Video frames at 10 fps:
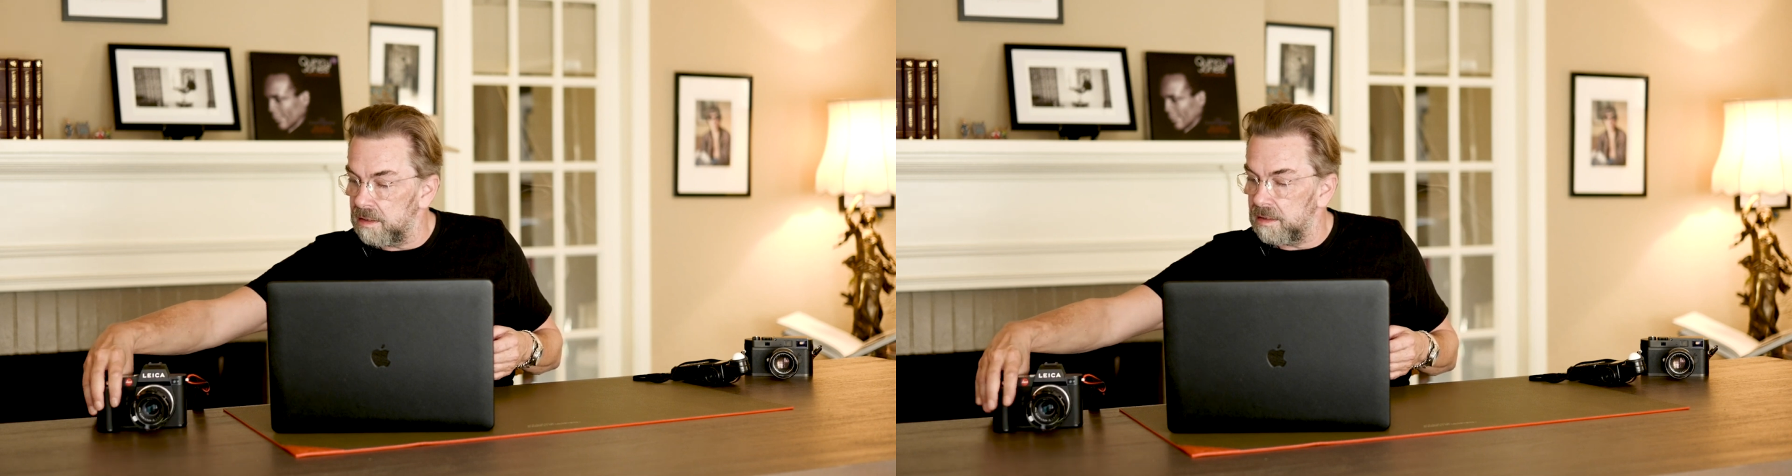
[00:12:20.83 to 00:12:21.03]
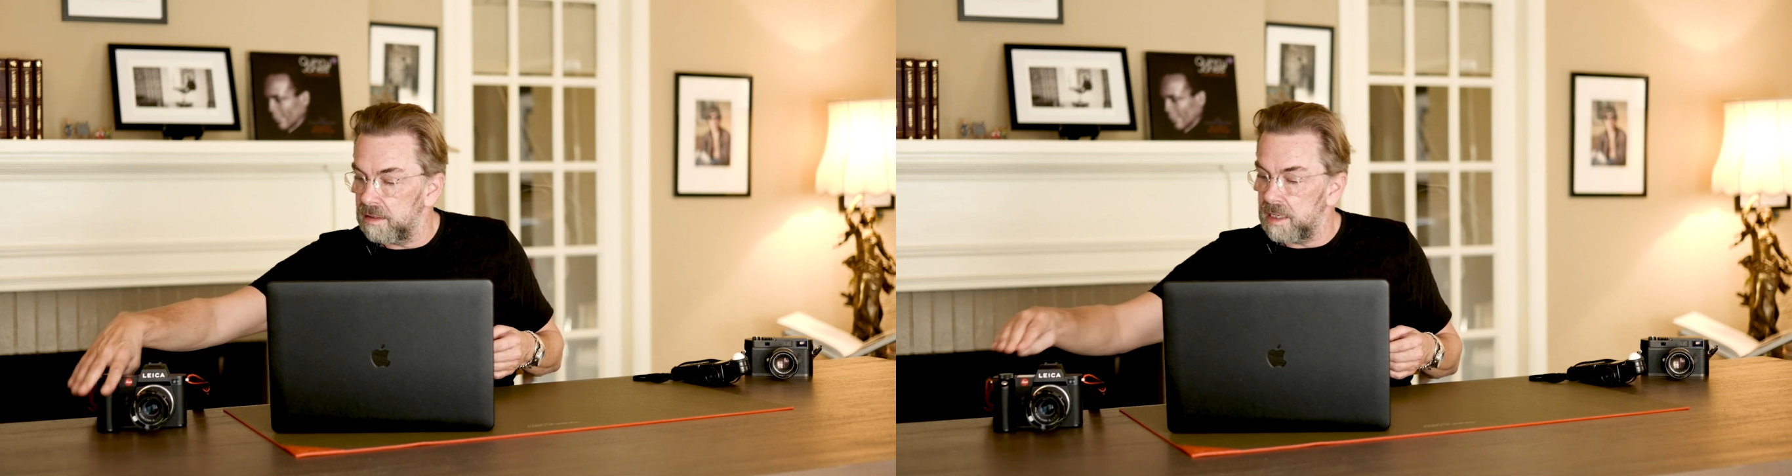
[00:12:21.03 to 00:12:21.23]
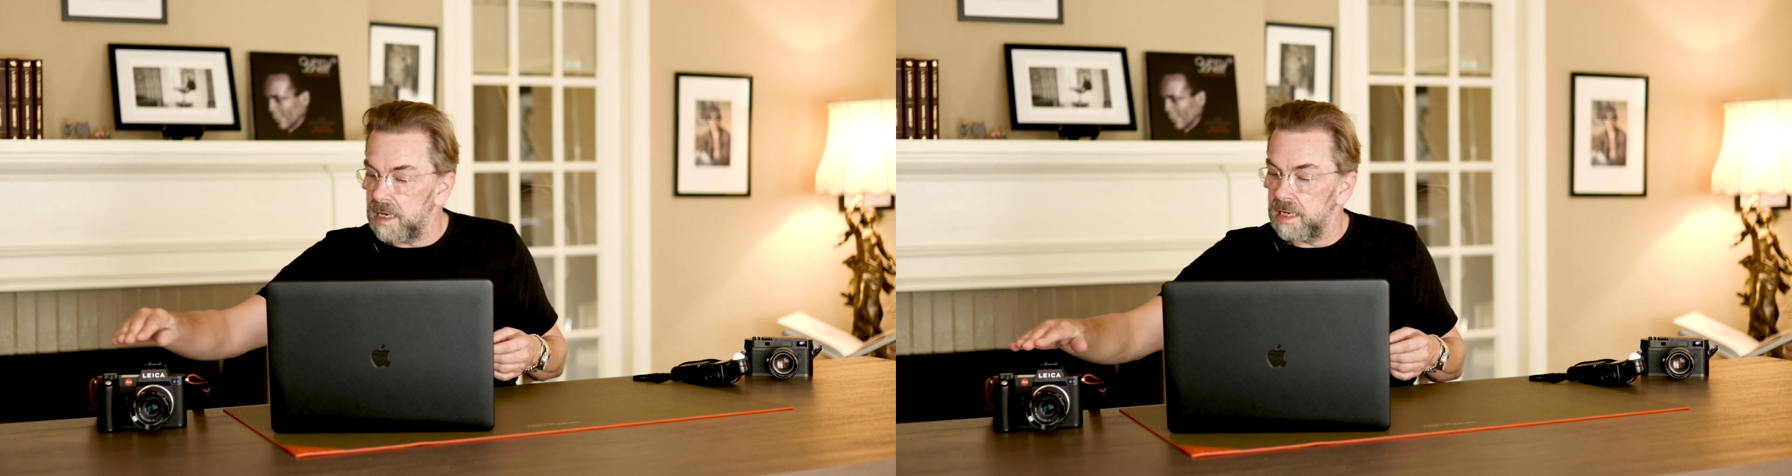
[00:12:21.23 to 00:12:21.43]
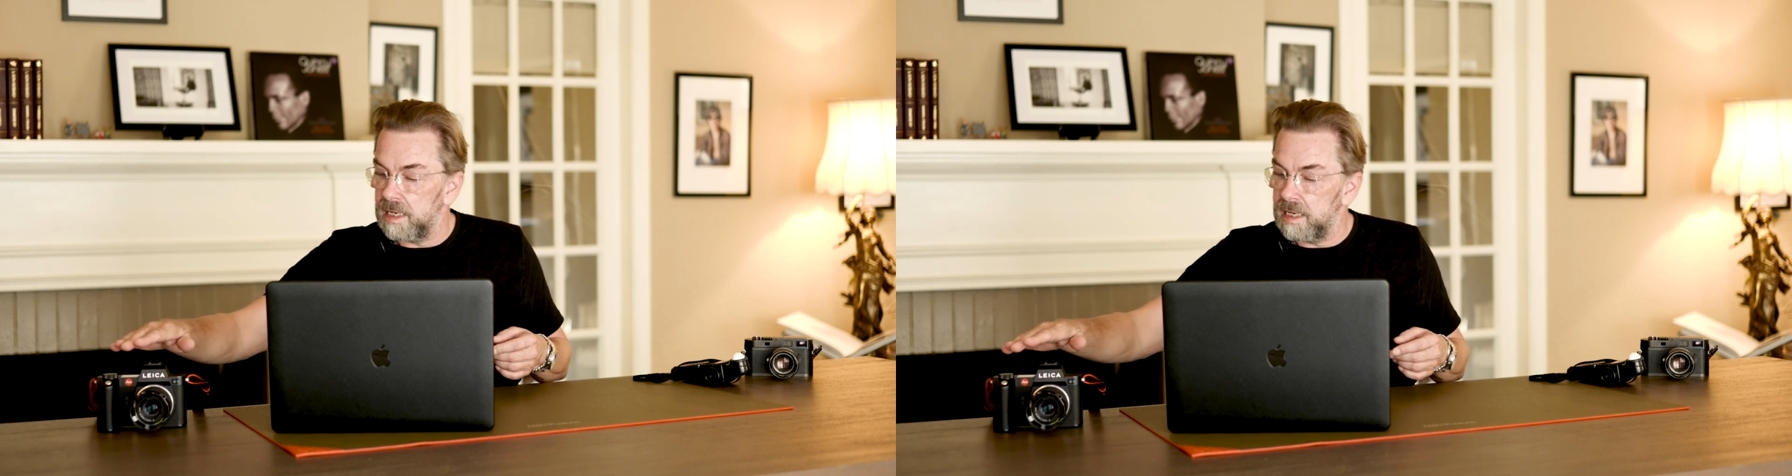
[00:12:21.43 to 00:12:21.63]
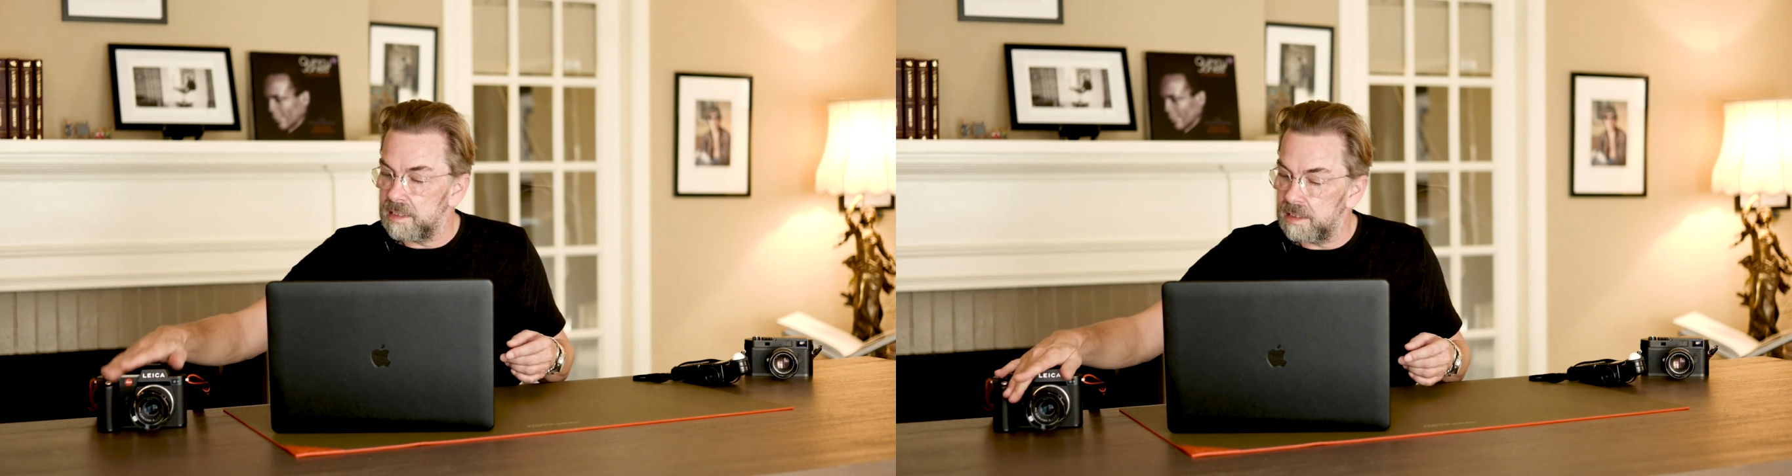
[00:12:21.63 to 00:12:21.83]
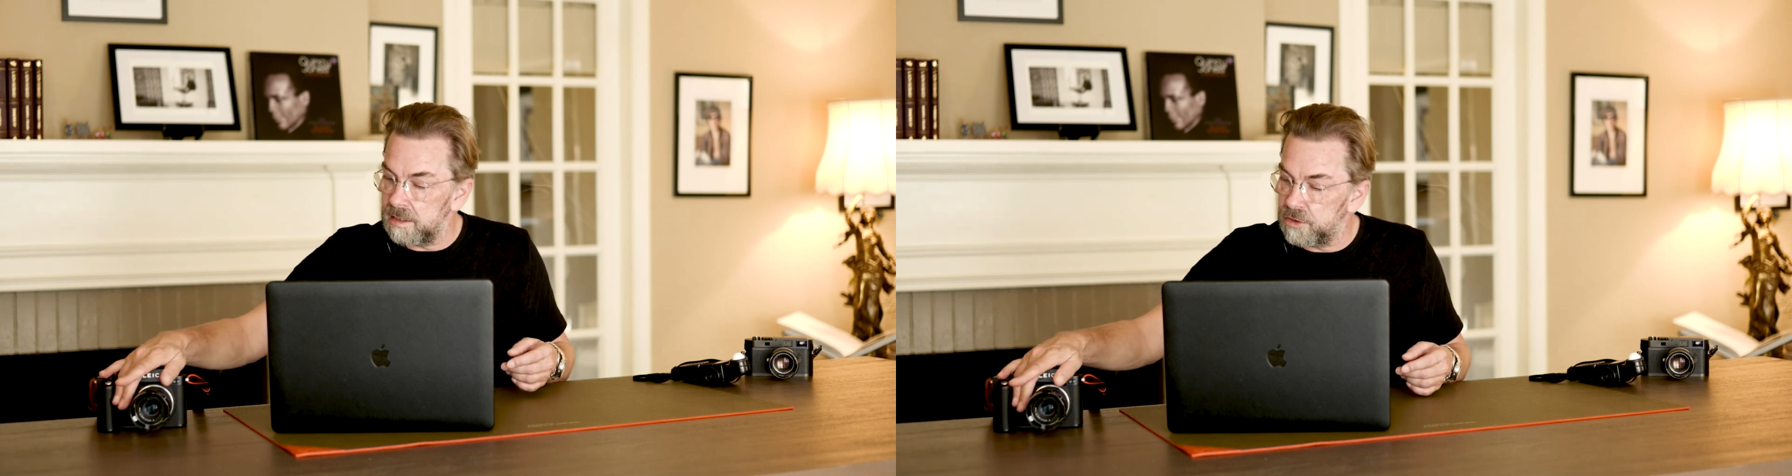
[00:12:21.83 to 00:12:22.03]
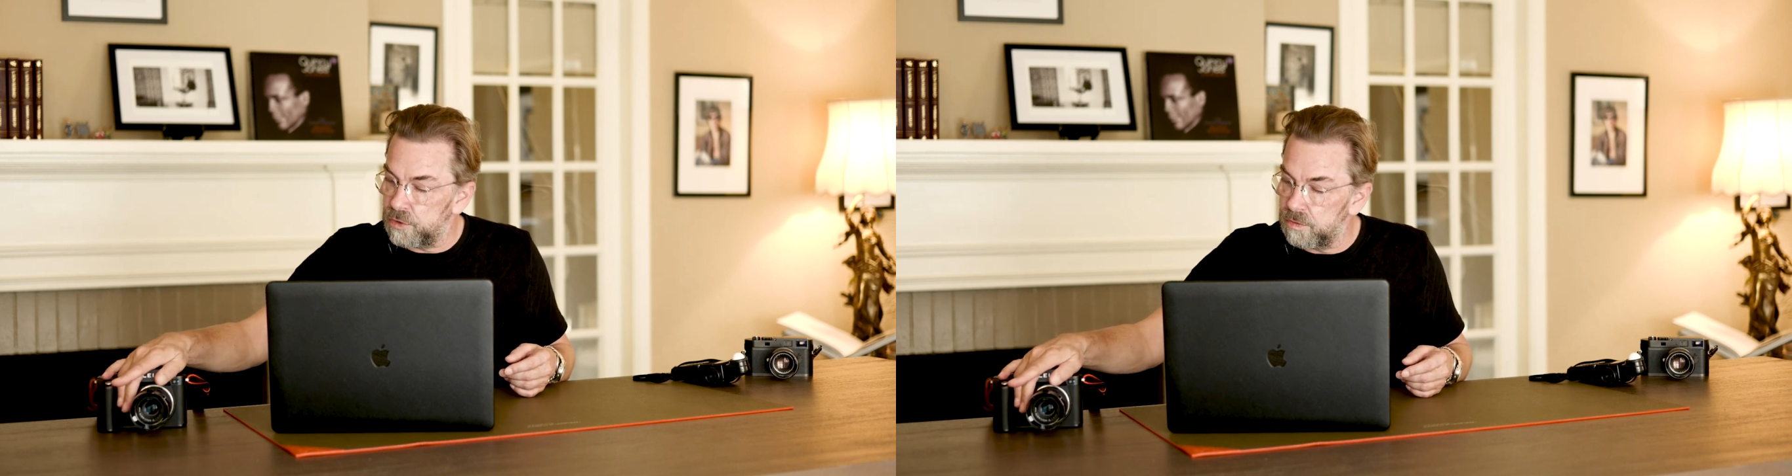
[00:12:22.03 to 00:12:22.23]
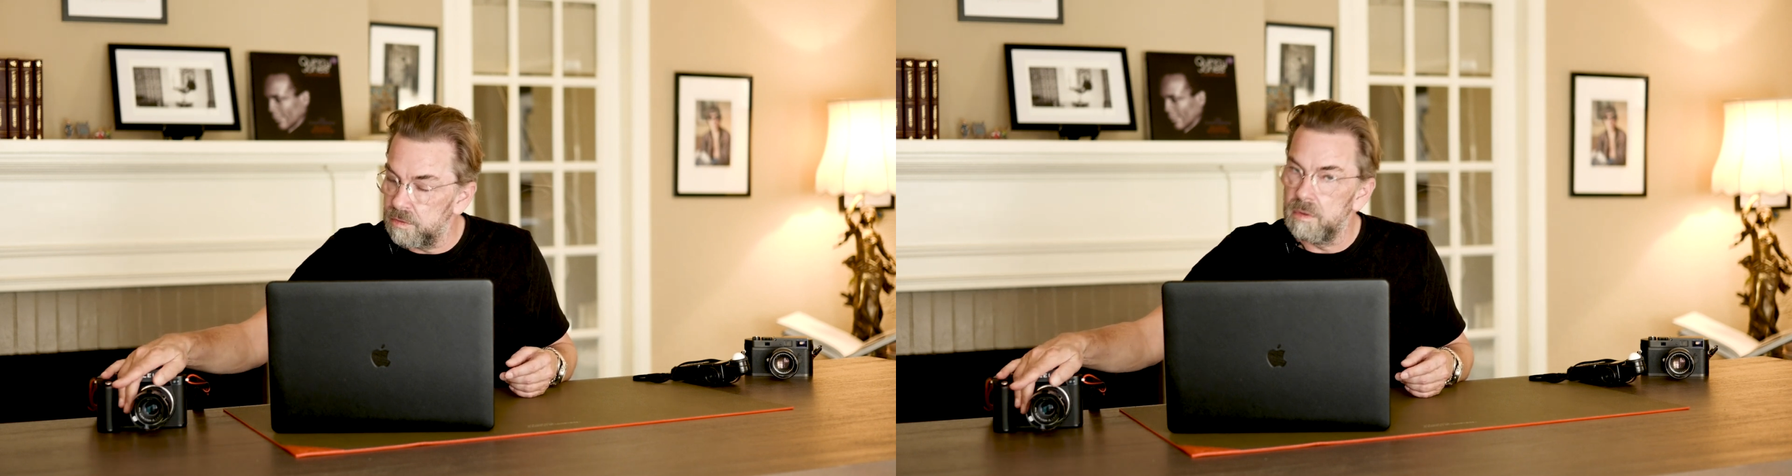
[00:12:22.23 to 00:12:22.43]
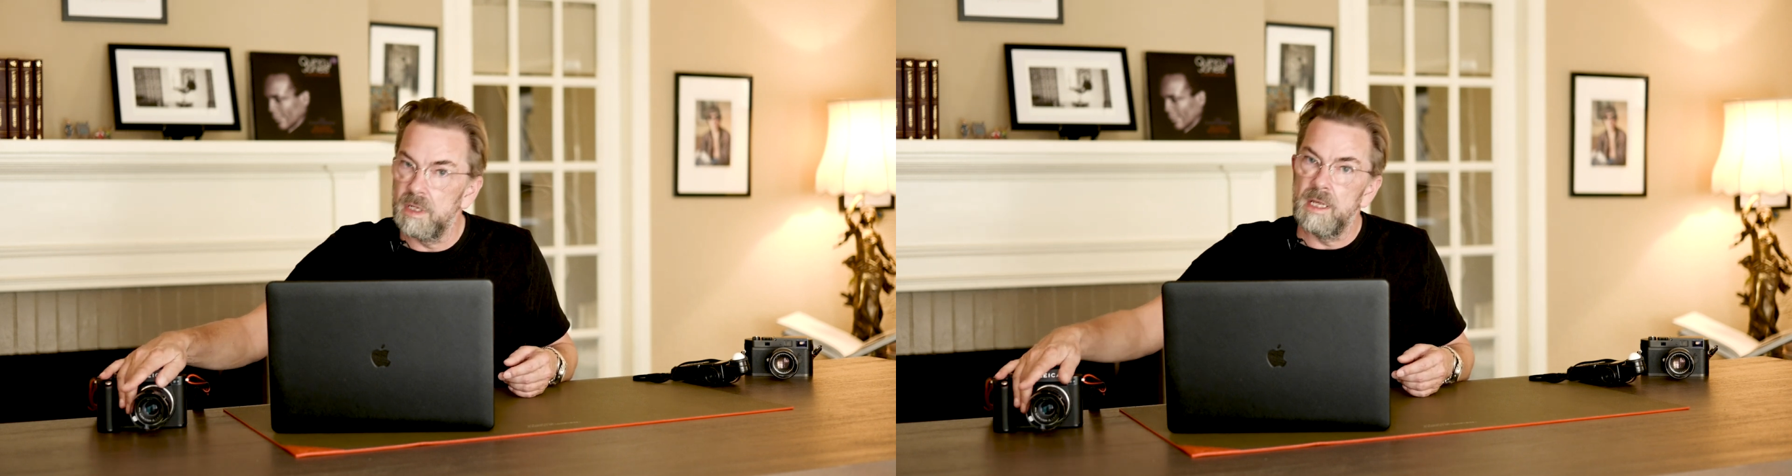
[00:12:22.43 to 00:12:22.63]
the Leica SL2,